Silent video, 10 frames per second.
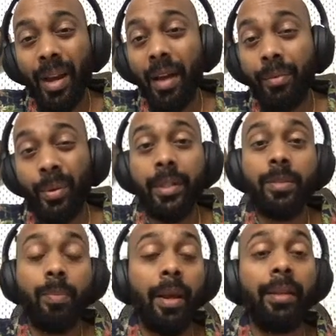have to
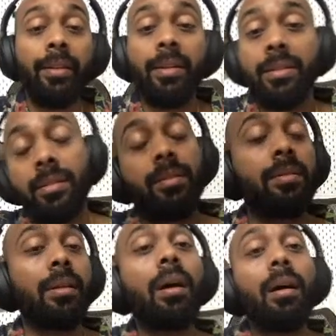explain
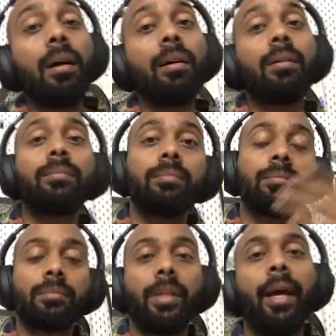this
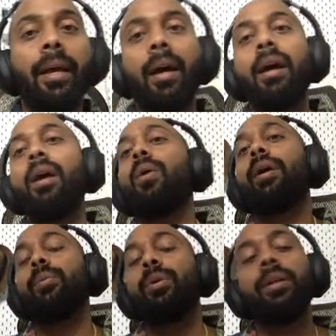how
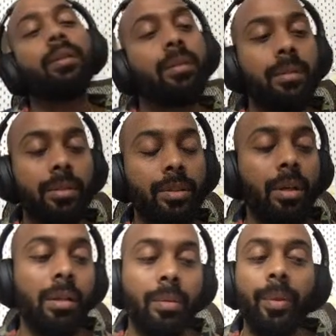I would in the
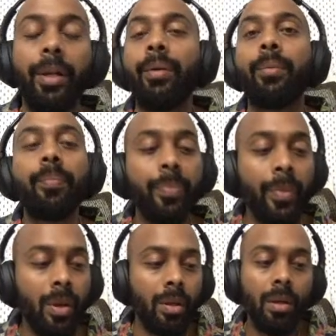shorter video.
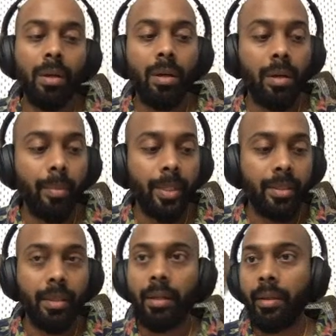
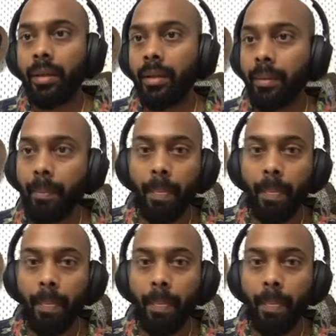Basically,